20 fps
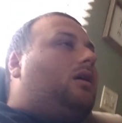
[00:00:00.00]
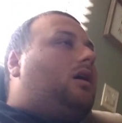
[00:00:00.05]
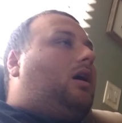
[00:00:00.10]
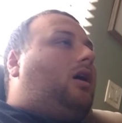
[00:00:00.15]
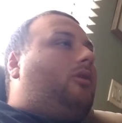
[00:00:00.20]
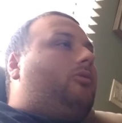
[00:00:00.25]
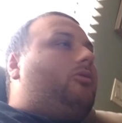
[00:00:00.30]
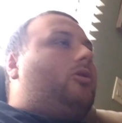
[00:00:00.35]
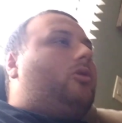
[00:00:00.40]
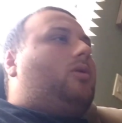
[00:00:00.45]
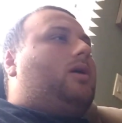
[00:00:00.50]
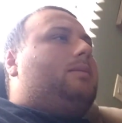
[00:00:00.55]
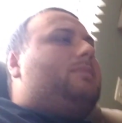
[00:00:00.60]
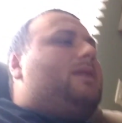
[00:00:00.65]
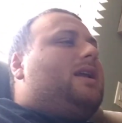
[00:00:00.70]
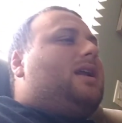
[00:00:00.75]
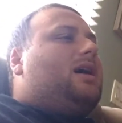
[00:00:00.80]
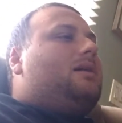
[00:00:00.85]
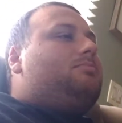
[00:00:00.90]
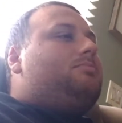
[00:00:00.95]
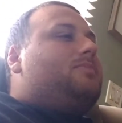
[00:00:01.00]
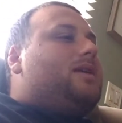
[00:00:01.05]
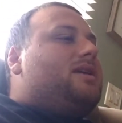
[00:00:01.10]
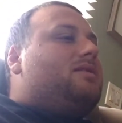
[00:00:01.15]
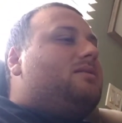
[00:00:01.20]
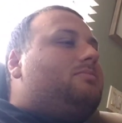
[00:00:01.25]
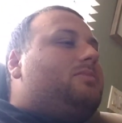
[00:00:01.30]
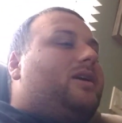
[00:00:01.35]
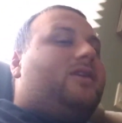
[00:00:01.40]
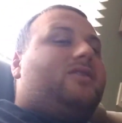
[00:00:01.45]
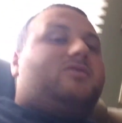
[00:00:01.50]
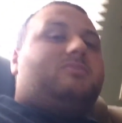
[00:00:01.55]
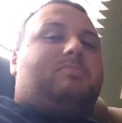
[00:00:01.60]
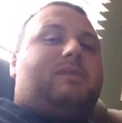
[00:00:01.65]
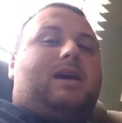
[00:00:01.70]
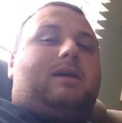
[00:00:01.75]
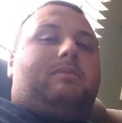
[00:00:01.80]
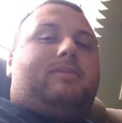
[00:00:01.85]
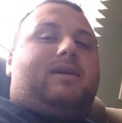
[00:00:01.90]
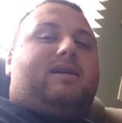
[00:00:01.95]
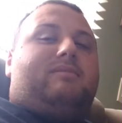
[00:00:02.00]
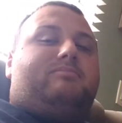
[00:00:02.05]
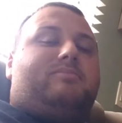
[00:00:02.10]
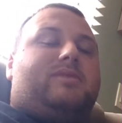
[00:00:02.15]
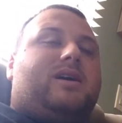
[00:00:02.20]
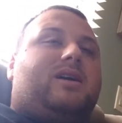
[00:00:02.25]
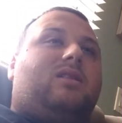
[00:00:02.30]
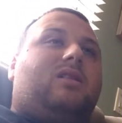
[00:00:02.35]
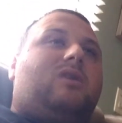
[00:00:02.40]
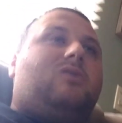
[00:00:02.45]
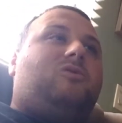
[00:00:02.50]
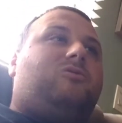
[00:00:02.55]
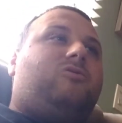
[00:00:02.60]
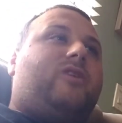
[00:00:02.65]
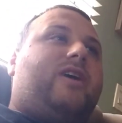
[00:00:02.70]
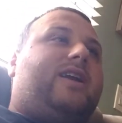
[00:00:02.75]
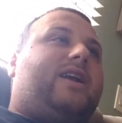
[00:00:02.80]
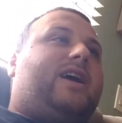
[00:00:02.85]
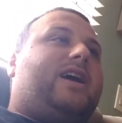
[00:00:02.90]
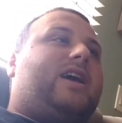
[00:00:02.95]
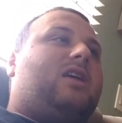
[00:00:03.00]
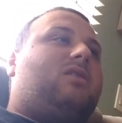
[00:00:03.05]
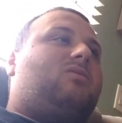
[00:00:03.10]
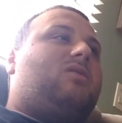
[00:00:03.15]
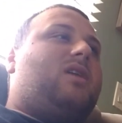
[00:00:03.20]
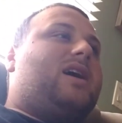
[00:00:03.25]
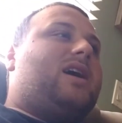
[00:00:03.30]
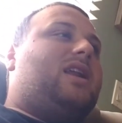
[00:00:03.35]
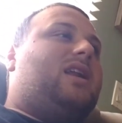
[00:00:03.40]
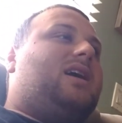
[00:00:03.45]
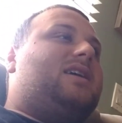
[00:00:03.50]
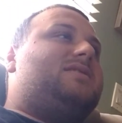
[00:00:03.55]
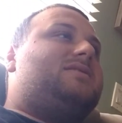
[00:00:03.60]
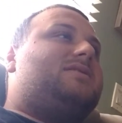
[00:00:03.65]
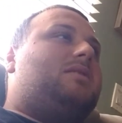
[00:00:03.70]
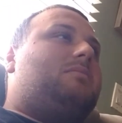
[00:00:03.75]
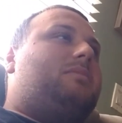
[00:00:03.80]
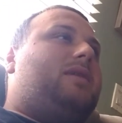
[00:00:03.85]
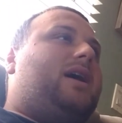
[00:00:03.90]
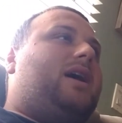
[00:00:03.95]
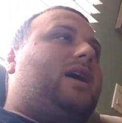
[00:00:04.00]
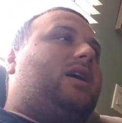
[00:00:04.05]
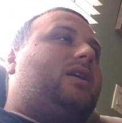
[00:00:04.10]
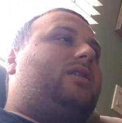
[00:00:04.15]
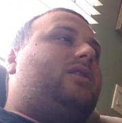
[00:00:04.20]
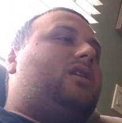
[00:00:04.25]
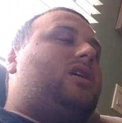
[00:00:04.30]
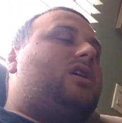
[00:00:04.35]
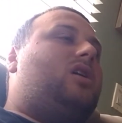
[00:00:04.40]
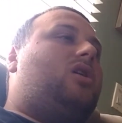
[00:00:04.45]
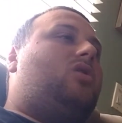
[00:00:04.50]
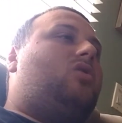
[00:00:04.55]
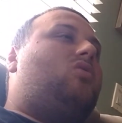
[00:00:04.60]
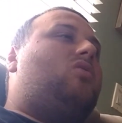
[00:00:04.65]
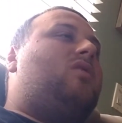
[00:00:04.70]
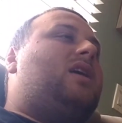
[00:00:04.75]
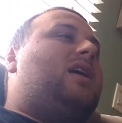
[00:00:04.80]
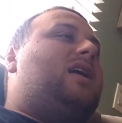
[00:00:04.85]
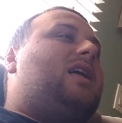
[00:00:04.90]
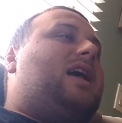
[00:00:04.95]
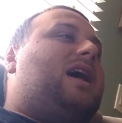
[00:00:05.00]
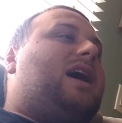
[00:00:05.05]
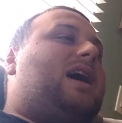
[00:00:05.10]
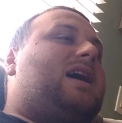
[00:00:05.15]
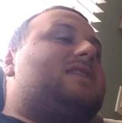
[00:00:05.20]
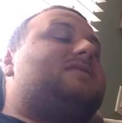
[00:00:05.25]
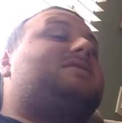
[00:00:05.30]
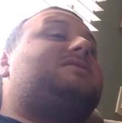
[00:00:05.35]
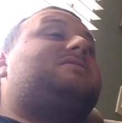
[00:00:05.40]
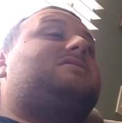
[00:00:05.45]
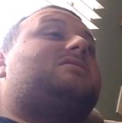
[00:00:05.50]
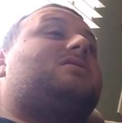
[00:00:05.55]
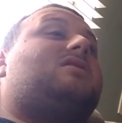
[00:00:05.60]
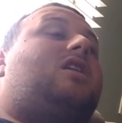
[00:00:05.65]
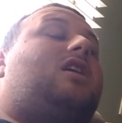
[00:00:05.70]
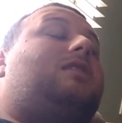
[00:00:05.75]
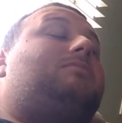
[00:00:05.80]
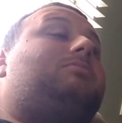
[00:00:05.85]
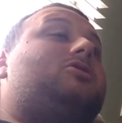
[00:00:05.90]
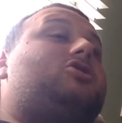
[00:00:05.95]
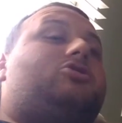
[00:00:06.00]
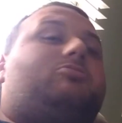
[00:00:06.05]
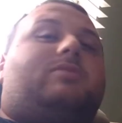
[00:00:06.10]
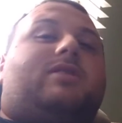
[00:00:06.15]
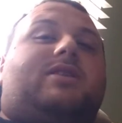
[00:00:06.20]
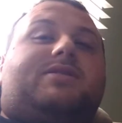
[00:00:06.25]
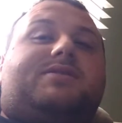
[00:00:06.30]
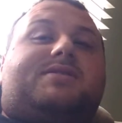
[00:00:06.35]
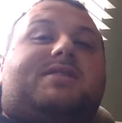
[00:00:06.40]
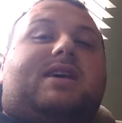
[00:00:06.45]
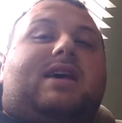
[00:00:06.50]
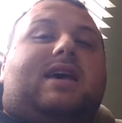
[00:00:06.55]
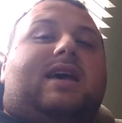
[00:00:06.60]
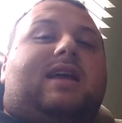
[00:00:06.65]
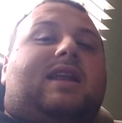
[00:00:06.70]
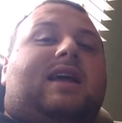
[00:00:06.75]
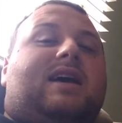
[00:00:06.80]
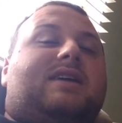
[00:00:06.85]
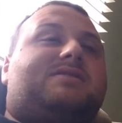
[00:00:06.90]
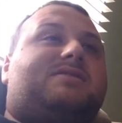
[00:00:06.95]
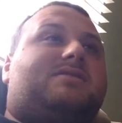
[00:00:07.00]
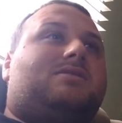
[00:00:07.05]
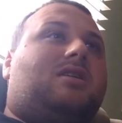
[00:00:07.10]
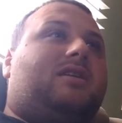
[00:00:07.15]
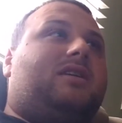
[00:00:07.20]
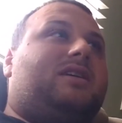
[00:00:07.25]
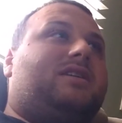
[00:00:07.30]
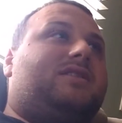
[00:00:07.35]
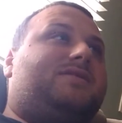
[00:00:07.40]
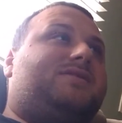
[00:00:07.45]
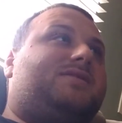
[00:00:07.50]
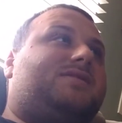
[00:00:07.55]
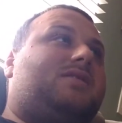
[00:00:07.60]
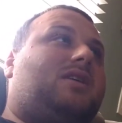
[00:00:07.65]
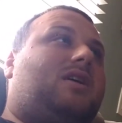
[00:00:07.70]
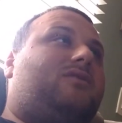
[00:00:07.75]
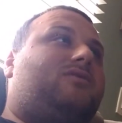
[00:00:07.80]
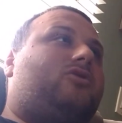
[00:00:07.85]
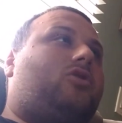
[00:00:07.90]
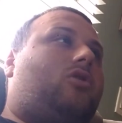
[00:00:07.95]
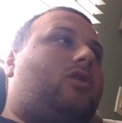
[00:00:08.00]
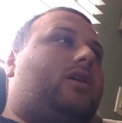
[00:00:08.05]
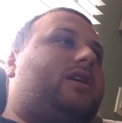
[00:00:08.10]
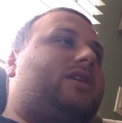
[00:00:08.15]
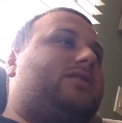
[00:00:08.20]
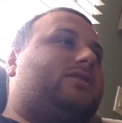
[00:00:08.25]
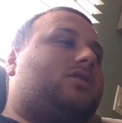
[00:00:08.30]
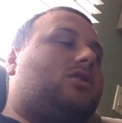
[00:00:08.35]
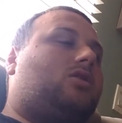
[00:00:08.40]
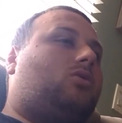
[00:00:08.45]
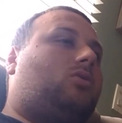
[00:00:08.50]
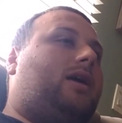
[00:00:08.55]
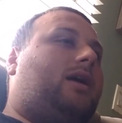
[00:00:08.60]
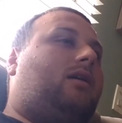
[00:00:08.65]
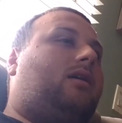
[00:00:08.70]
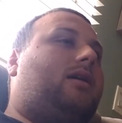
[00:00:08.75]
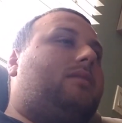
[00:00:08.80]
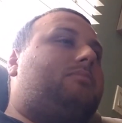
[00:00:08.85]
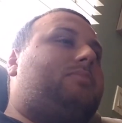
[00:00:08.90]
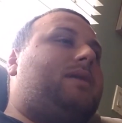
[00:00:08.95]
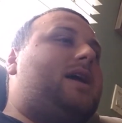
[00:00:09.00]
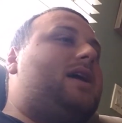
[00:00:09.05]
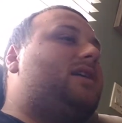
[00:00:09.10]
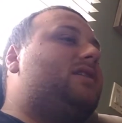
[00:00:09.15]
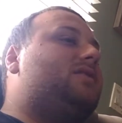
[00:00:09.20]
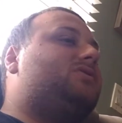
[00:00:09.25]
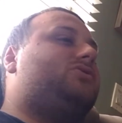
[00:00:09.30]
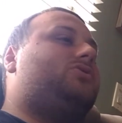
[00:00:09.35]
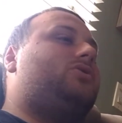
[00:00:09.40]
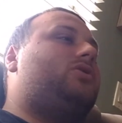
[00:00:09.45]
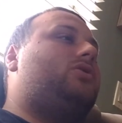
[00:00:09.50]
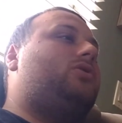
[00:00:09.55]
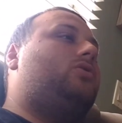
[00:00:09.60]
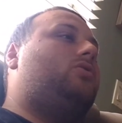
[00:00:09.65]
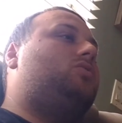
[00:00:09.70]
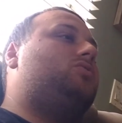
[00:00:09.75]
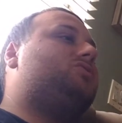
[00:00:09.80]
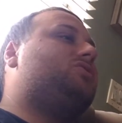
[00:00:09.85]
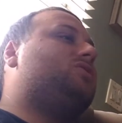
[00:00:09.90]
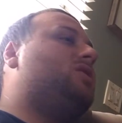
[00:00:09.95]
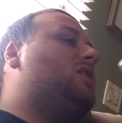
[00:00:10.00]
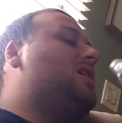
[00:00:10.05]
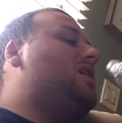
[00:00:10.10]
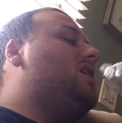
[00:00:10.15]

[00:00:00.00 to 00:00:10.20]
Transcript: Although I may not be the biggest Bam Bigelow fan, I can recognize the man, has his accomplishments and has done his stuff during his career and paid his dues.